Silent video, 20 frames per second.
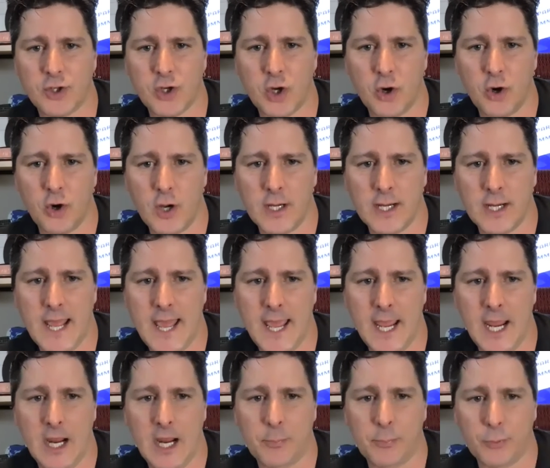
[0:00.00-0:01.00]
during
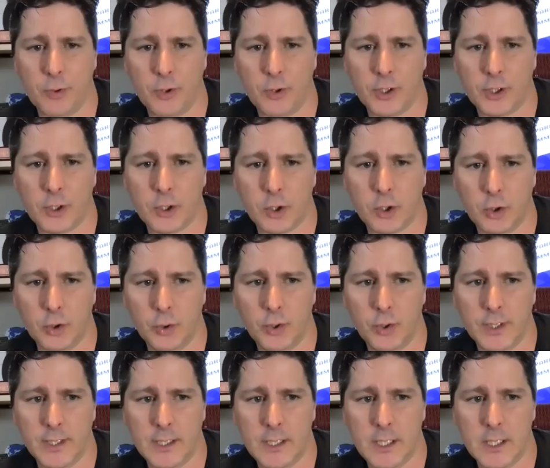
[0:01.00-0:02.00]
April
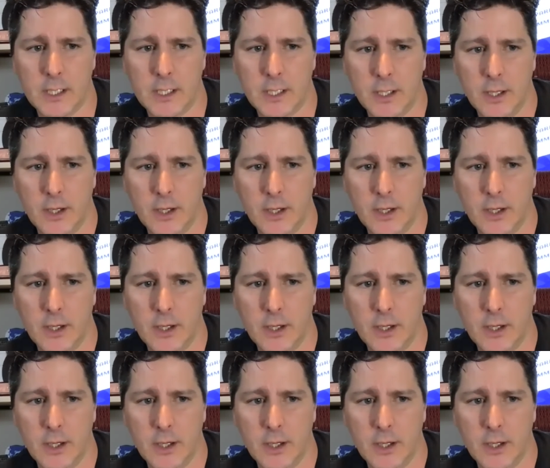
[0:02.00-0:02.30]
included